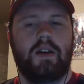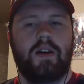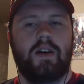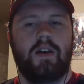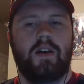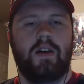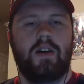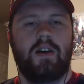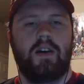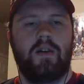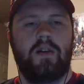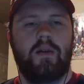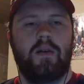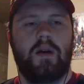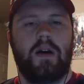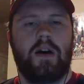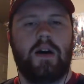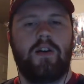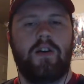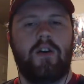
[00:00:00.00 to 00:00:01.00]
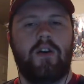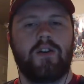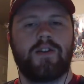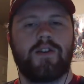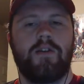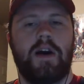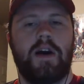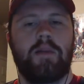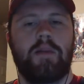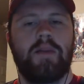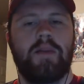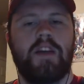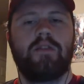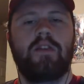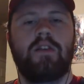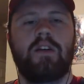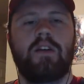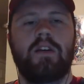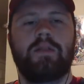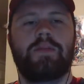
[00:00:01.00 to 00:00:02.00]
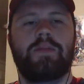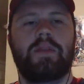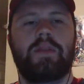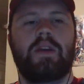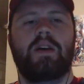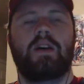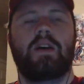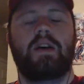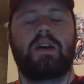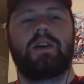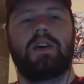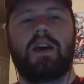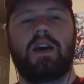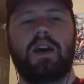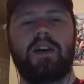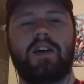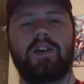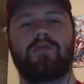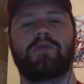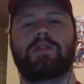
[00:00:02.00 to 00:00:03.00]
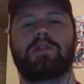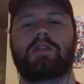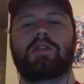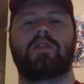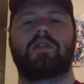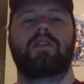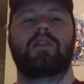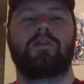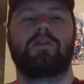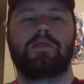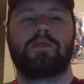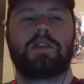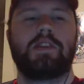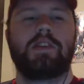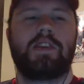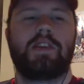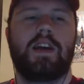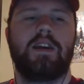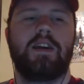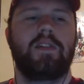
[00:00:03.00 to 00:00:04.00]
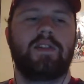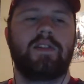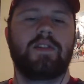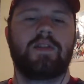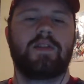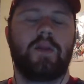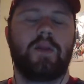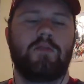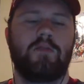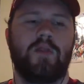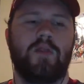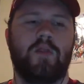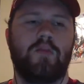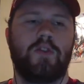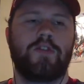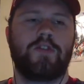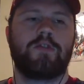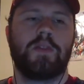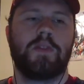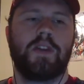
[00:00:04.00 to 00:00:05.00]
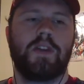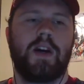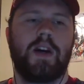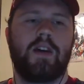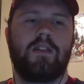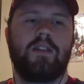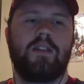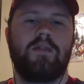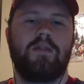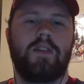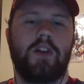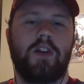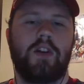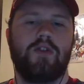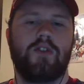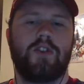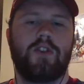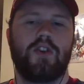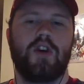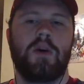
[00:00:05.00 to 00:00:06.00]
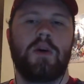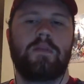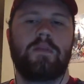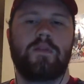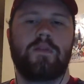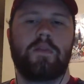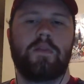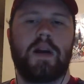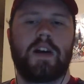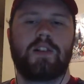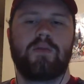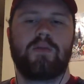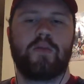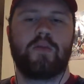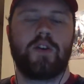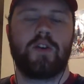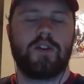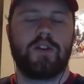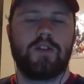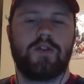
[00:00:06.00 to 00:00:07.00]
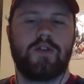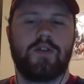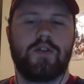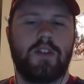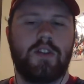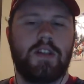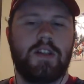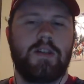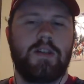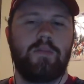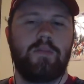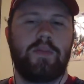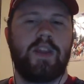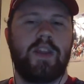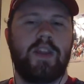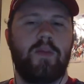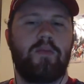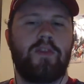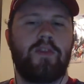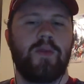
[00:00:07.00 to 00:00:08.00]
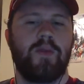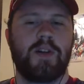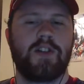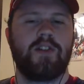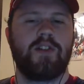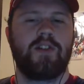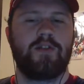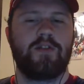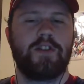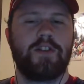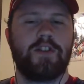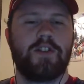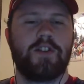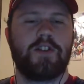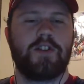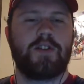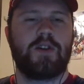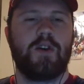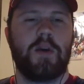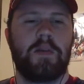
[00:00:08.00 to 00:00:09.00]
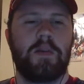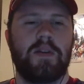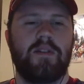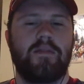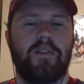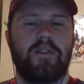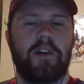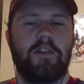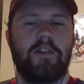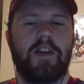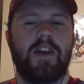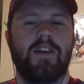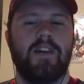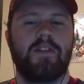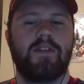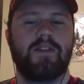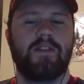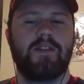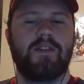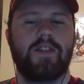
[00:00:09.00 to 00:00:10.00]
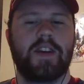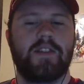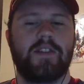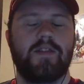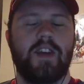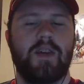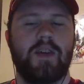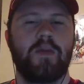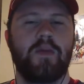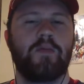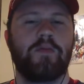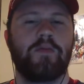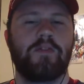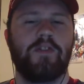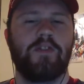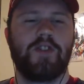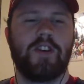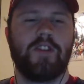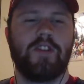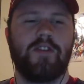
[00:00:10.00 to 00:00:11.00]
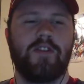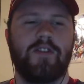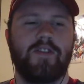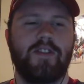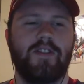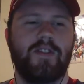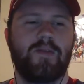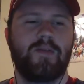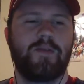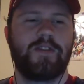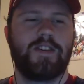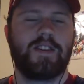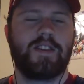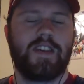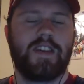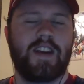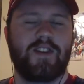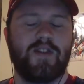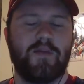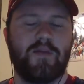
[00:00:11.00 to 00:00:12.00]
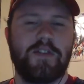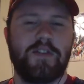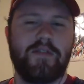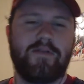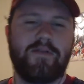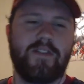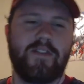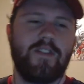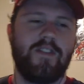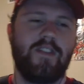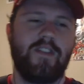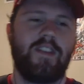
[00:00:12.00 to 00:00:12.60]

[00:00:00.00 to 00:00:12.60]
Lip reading: and also, I mean, again, it was a thing that was contained in the Spider-Man books, but like the Avengers show up for Maximum Carnage, but they pretty much literally just show up at the very end to like take people to jail. It's actually pretty funny.